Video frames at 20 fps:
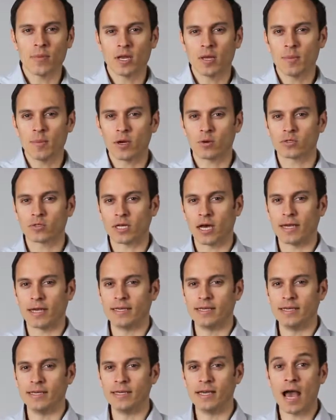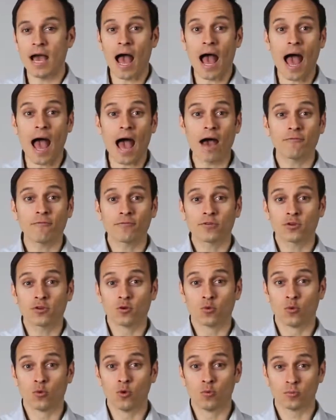an EMEO's ID after the
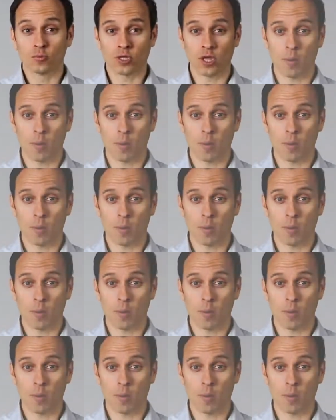room's